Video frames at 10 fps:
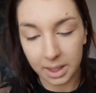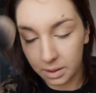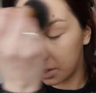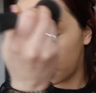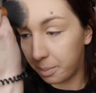
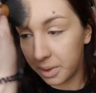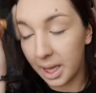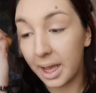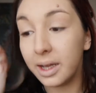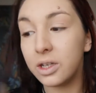it'll stop
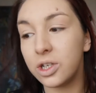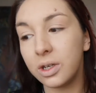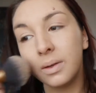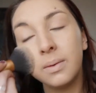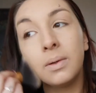the
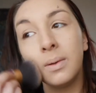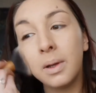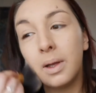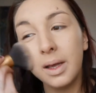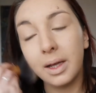itch
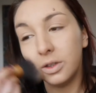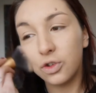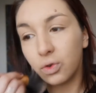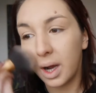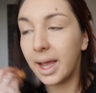and
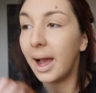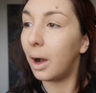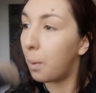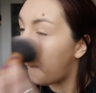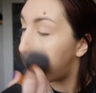it'll dry it
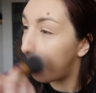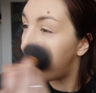out,